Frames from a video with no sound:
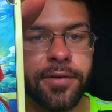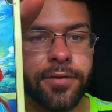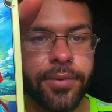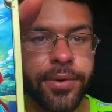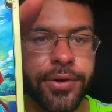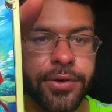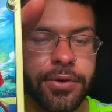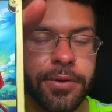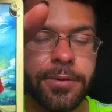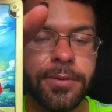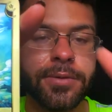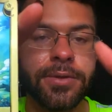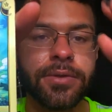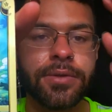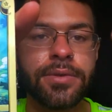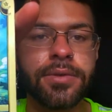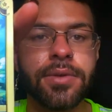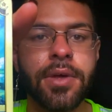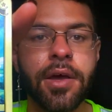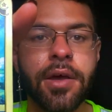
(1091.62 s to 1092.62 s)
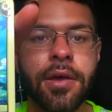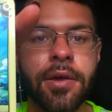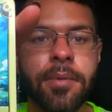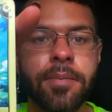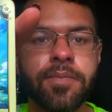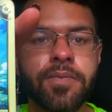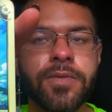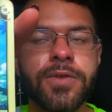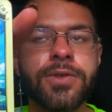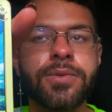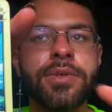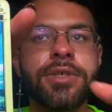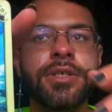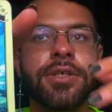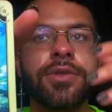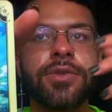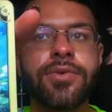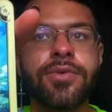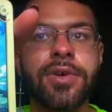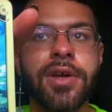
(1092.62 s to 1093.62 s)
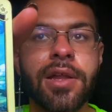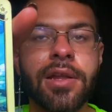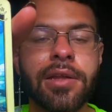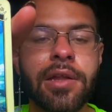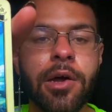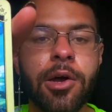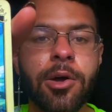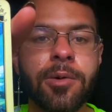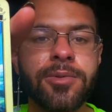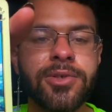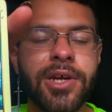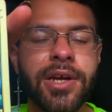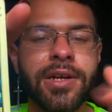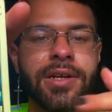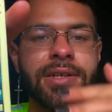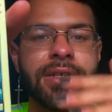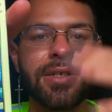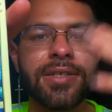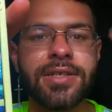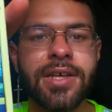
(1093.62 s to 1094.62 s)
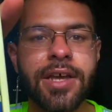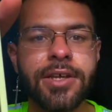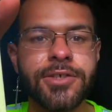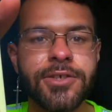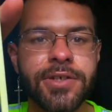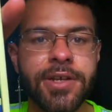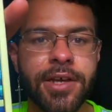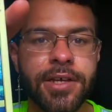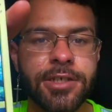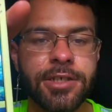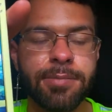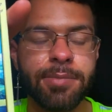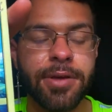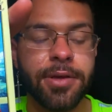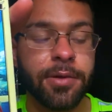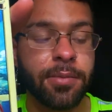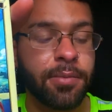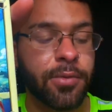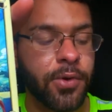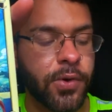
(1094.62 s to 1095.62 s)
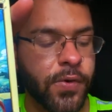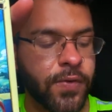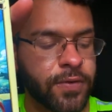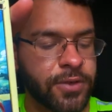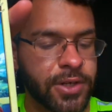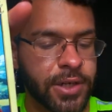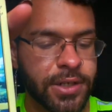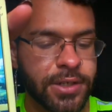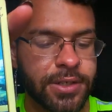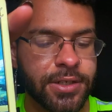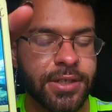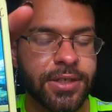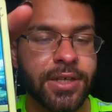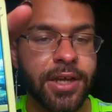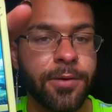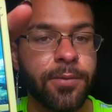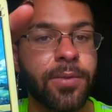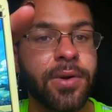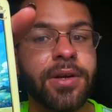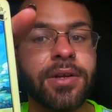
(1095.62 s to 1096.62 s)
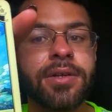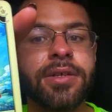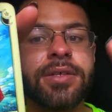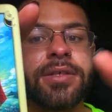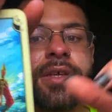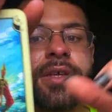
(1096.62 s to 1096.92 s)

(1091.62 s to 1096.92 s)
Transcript: of where you're, um, swishing through a globe, trying to decide your next big move, trying to decide what it is